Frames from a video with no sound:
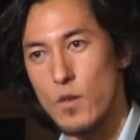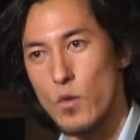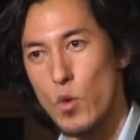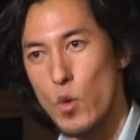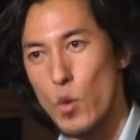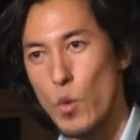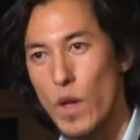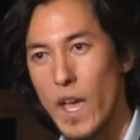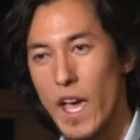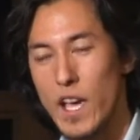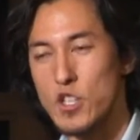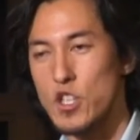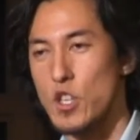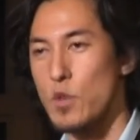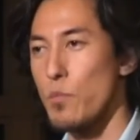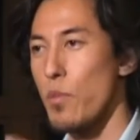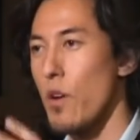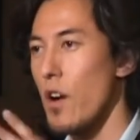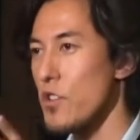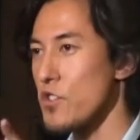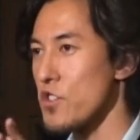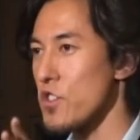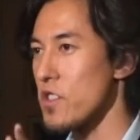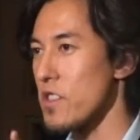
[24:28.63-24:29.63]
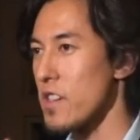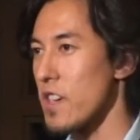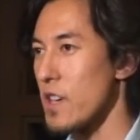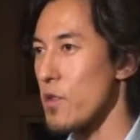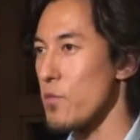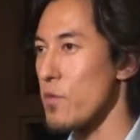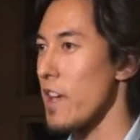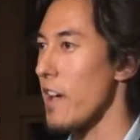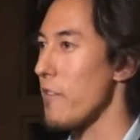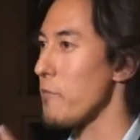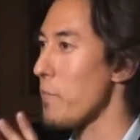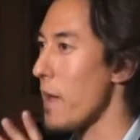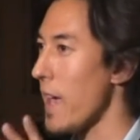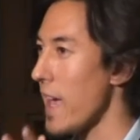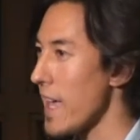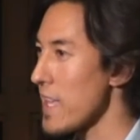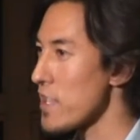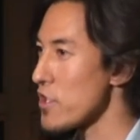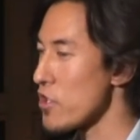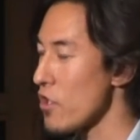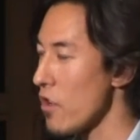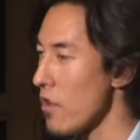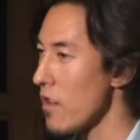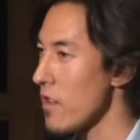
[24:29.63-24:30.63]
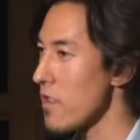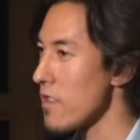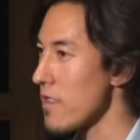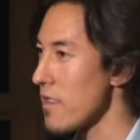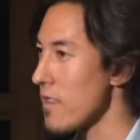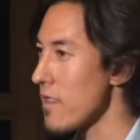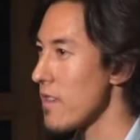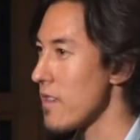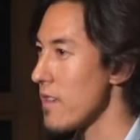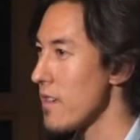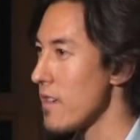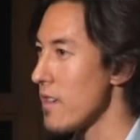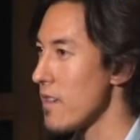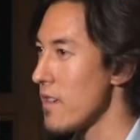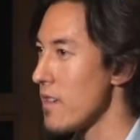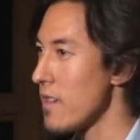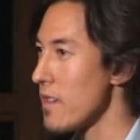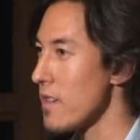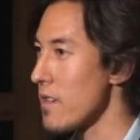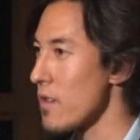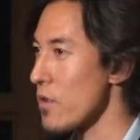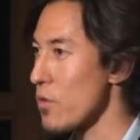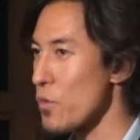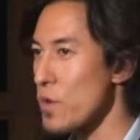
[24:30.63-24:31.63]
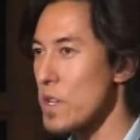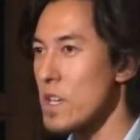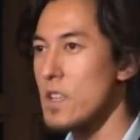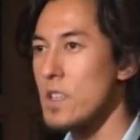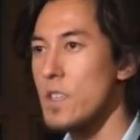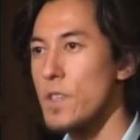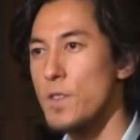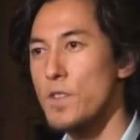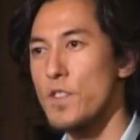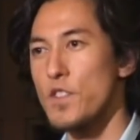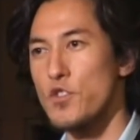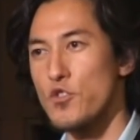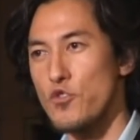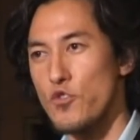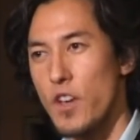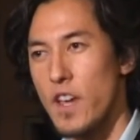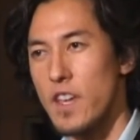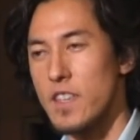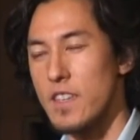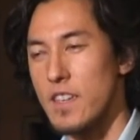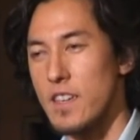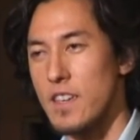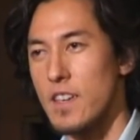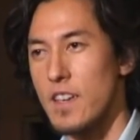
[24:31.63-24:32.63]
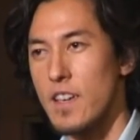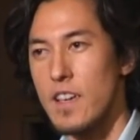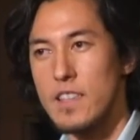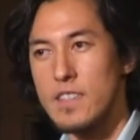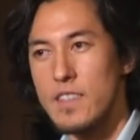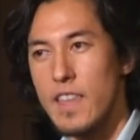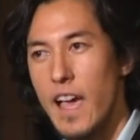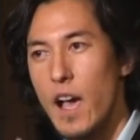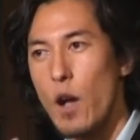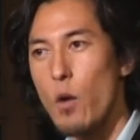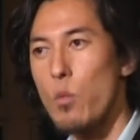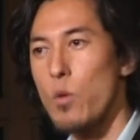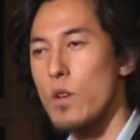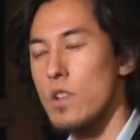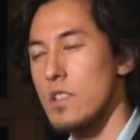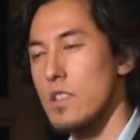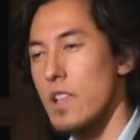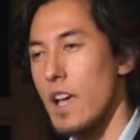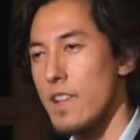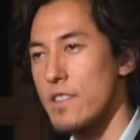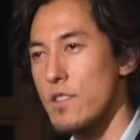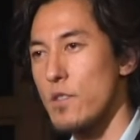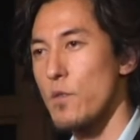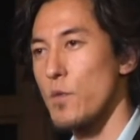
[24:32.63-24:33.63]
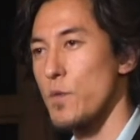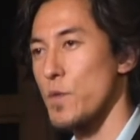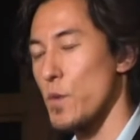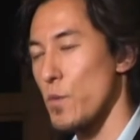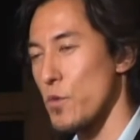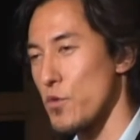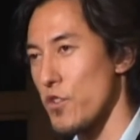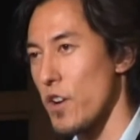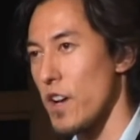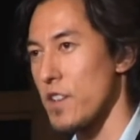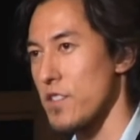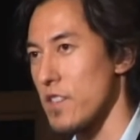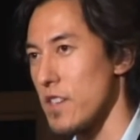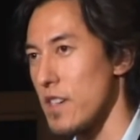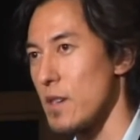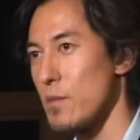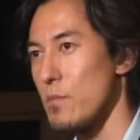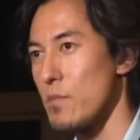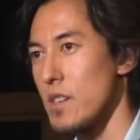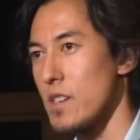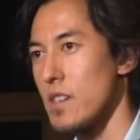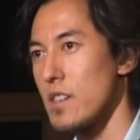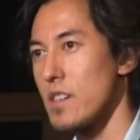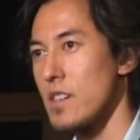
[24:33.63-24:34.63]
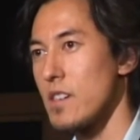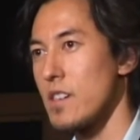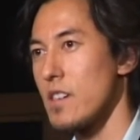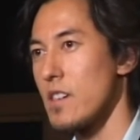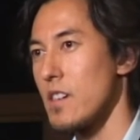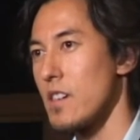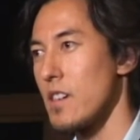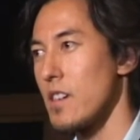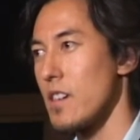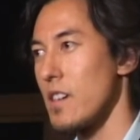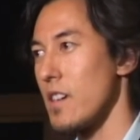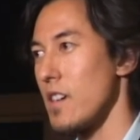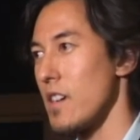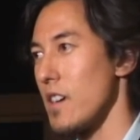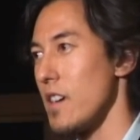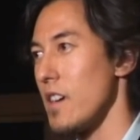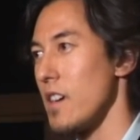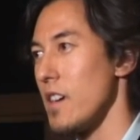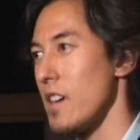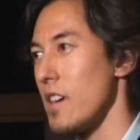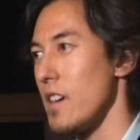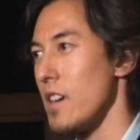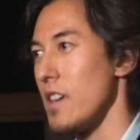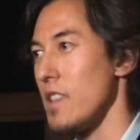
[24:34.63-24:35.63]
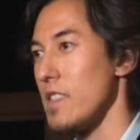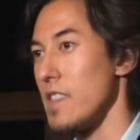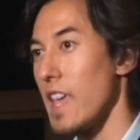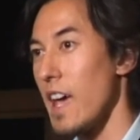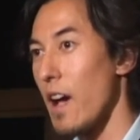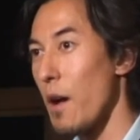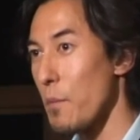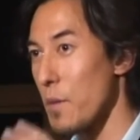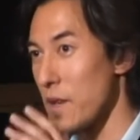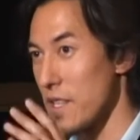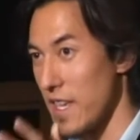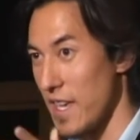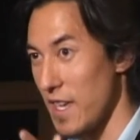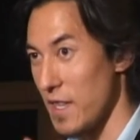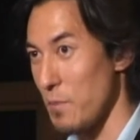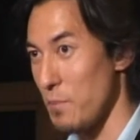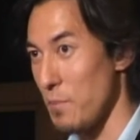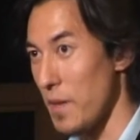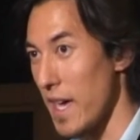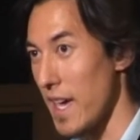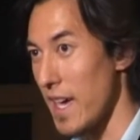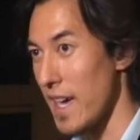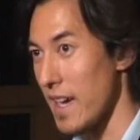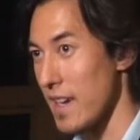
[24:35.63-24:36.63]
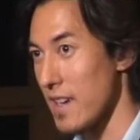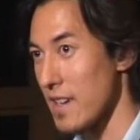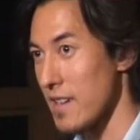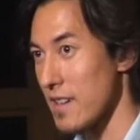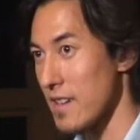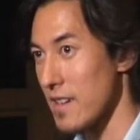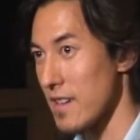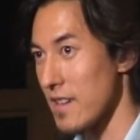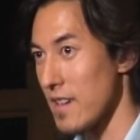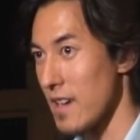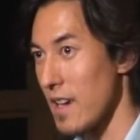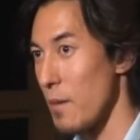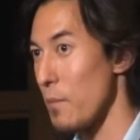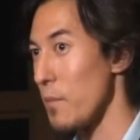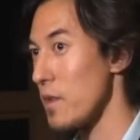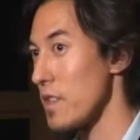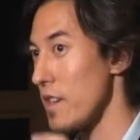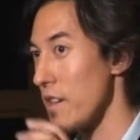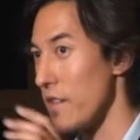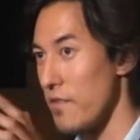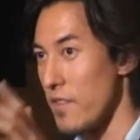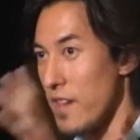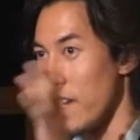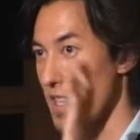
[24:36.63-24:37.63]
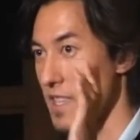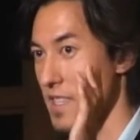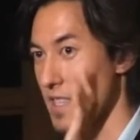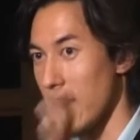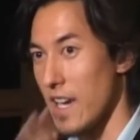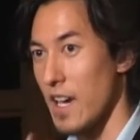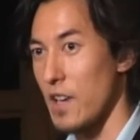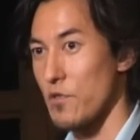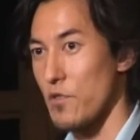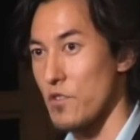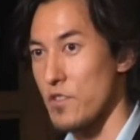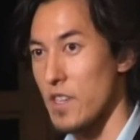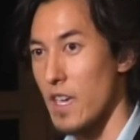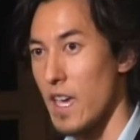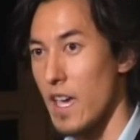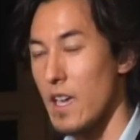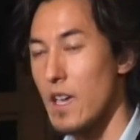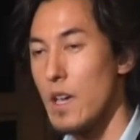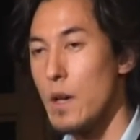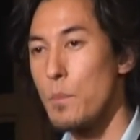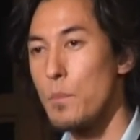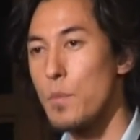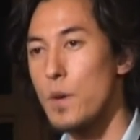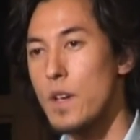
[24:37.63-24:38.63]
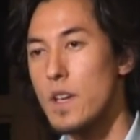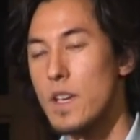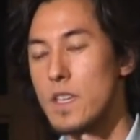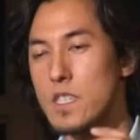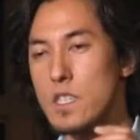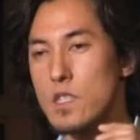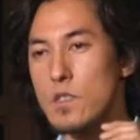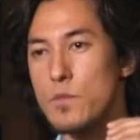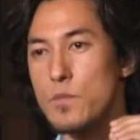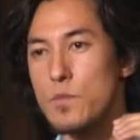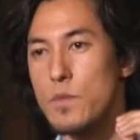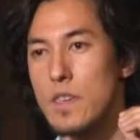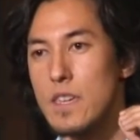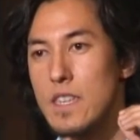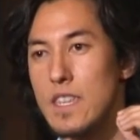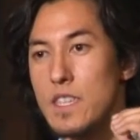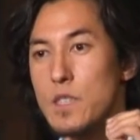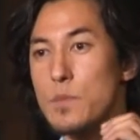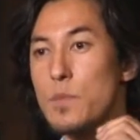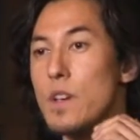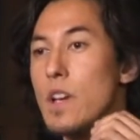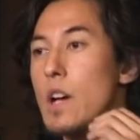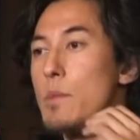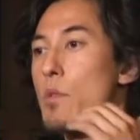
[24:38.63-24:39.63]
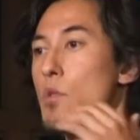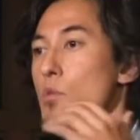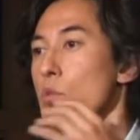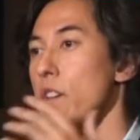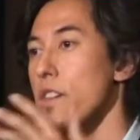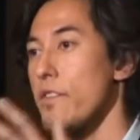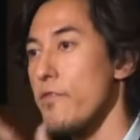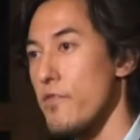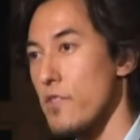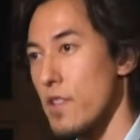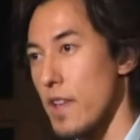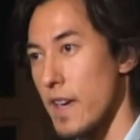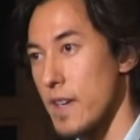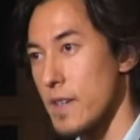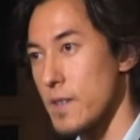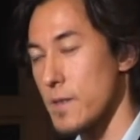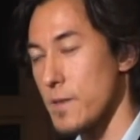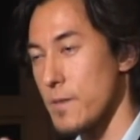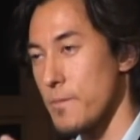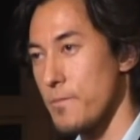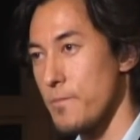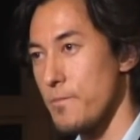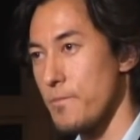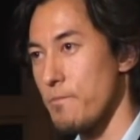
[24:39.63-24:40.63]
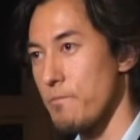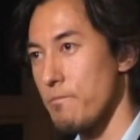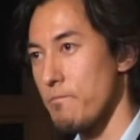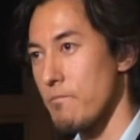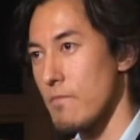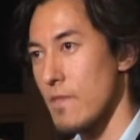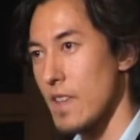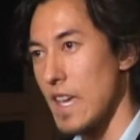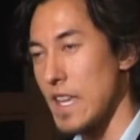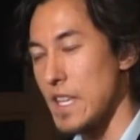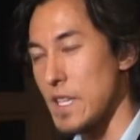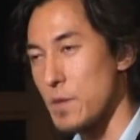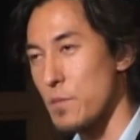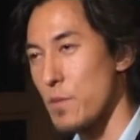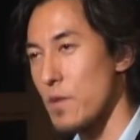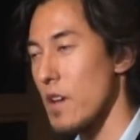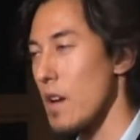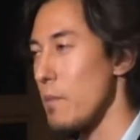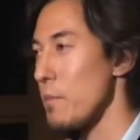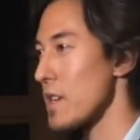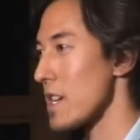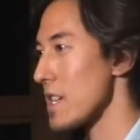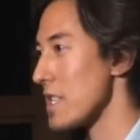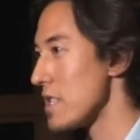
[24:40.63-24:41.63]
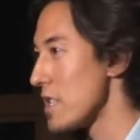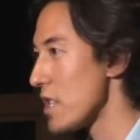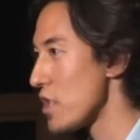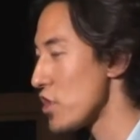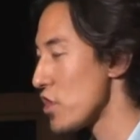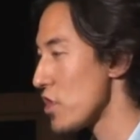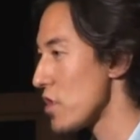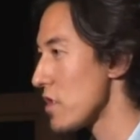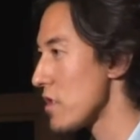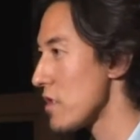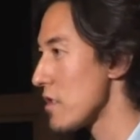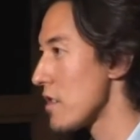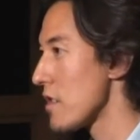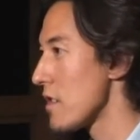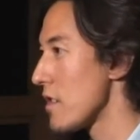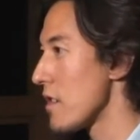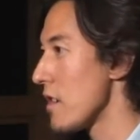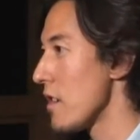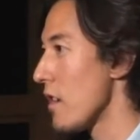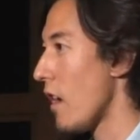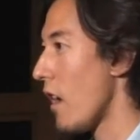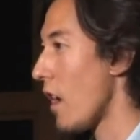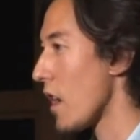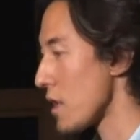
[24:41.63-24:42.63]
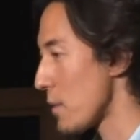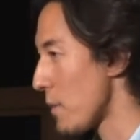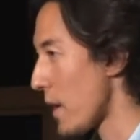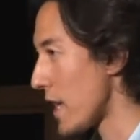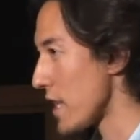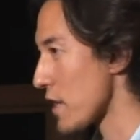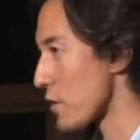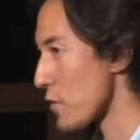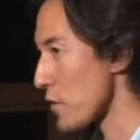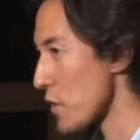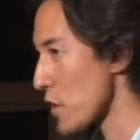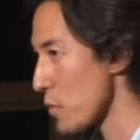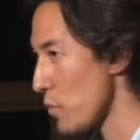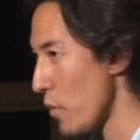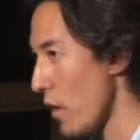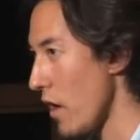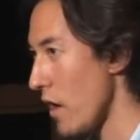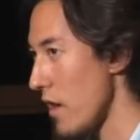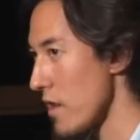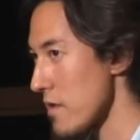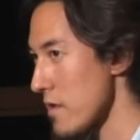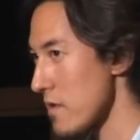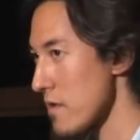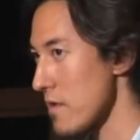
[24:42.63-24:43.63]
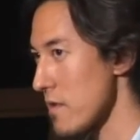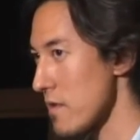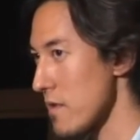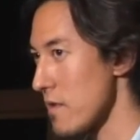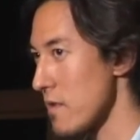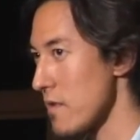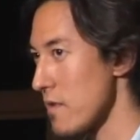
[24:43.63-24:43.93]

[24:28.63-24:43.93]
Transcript: where we actually punch and kick, we have pads on, realistic training. Now, what will I do if someone tries to hit me? Now I'm going to hit him back. I'm going to evade and counterattack because it, has become a reflex. It has become a conditioned automatic response.